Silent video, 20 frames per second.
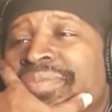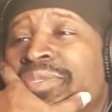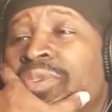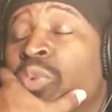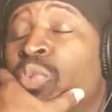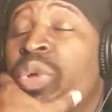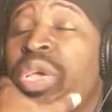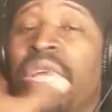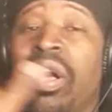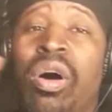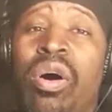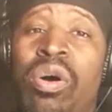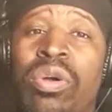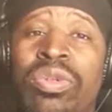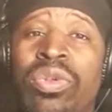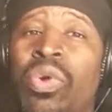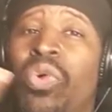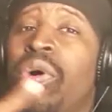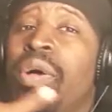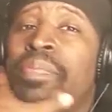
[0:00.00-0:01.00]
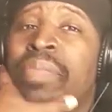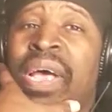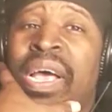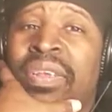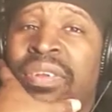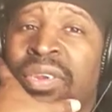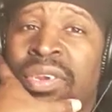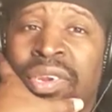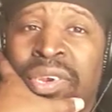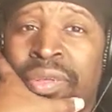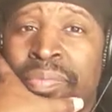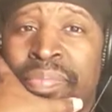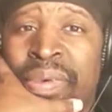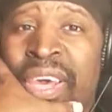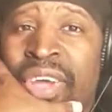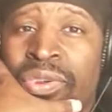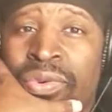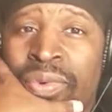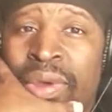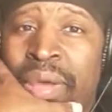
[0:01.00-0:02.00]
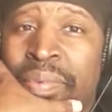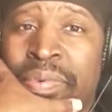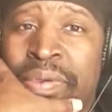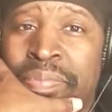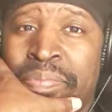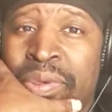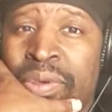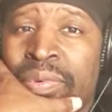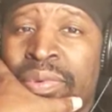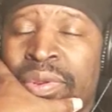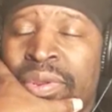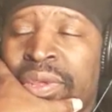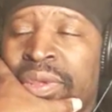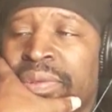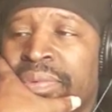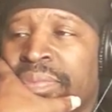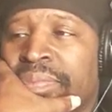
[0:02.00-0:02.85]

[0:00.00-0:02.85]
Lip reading: We all know about it in the battle rap community.